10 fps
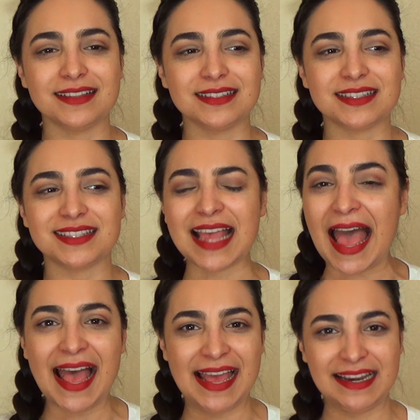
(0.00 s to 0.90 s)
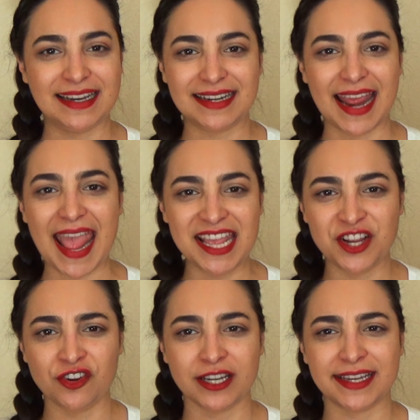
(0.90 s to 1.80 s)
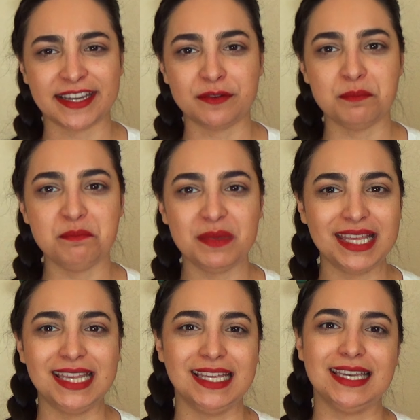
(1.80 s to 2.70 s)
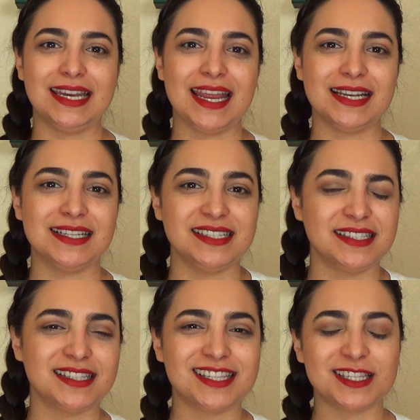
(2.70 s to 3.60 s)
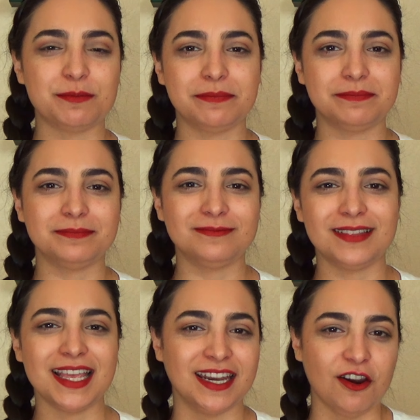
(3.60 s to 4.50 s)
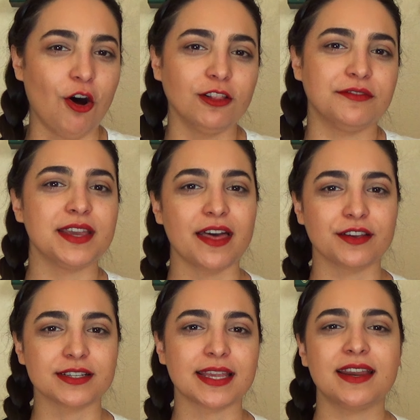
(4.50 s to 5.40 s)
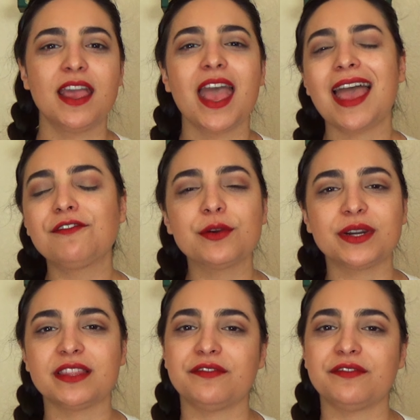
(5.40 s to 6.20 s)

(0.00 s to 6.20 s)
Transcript: sad and angry and mean and in all of the others, and everyone in the